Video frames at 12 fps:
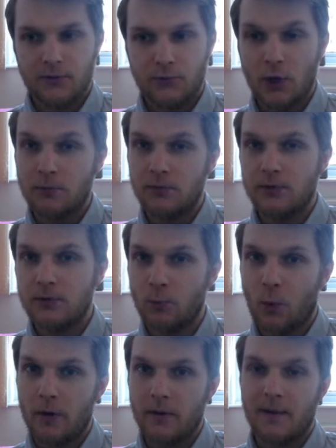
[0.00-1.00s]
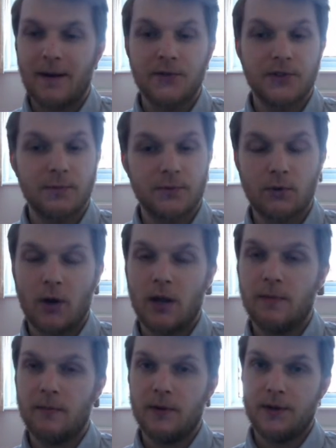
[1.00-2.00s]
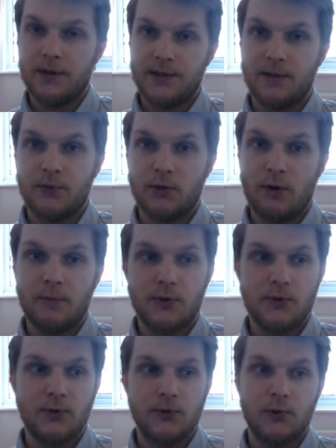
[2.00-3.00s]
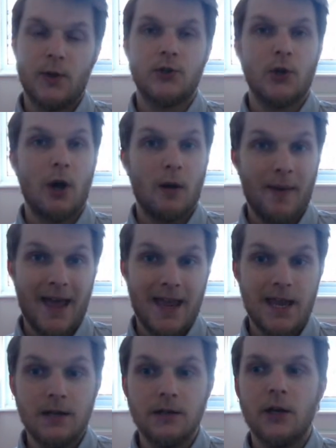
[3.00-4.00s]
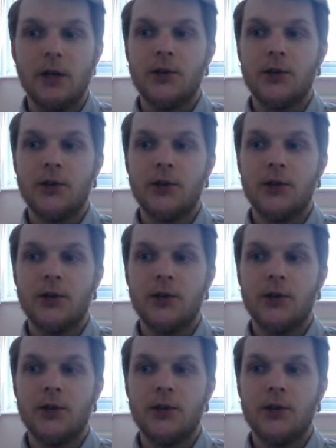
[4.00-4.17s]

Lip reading: don't worry about subscribing because subscriptions on Twitch are paid,